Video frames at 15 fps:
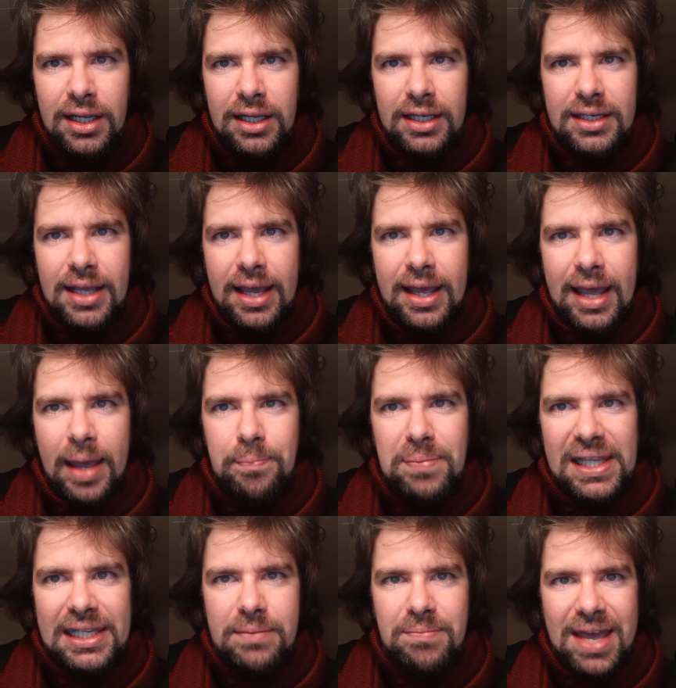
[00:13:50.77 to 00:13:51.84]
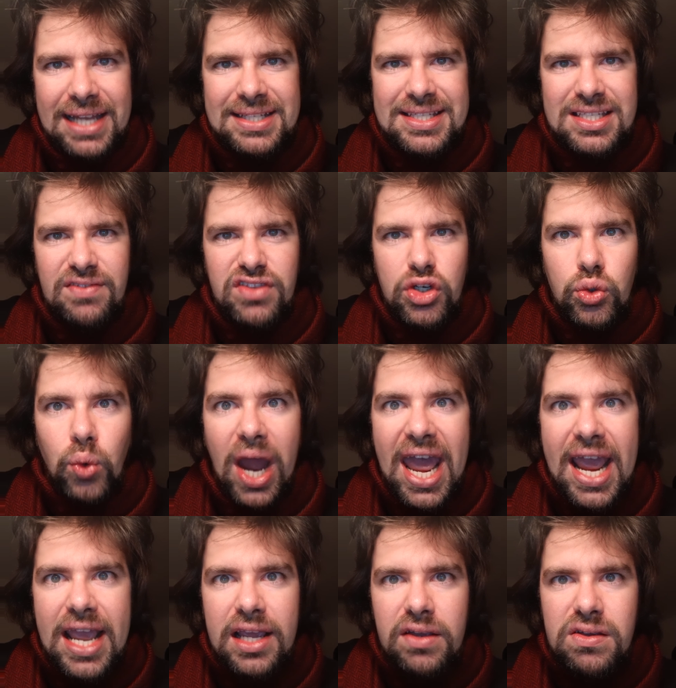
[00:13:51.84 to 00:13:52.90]
in the habiliments of the
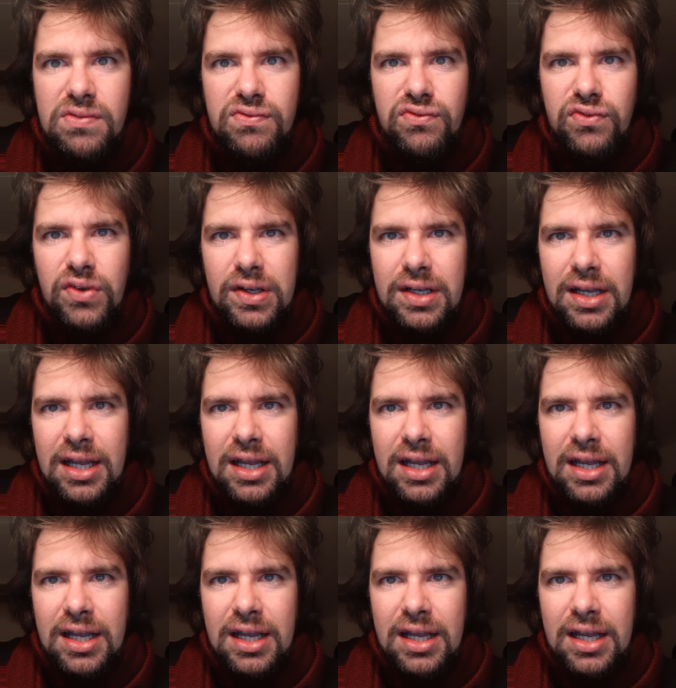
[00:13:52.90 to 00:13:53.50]
grave.